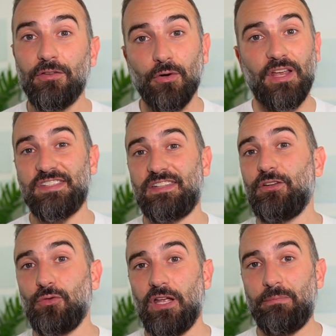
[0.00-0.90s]
don't hesitate
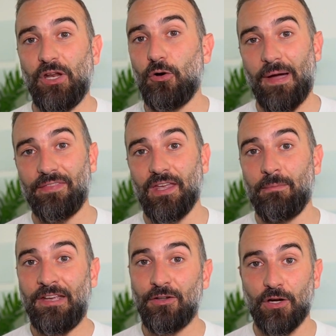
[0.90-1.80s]
to let me know about
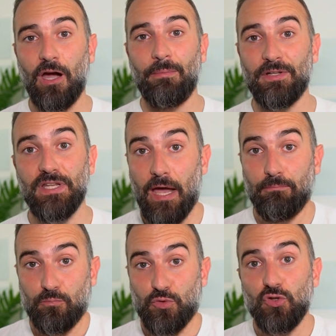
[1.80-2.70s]
them in the comments.
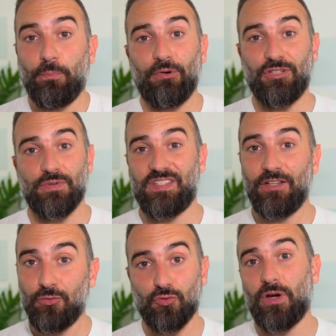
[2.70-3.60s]
I'm super
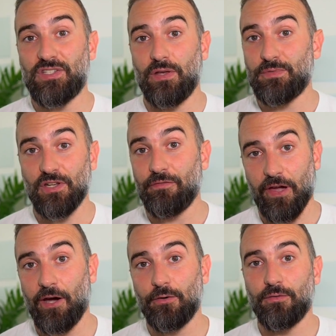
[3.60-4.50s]
interested to try some stuff
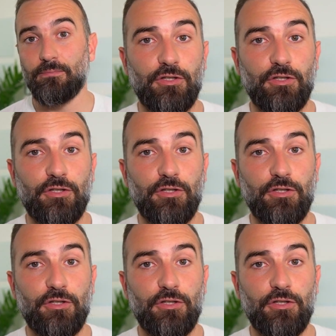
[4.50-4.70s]
out.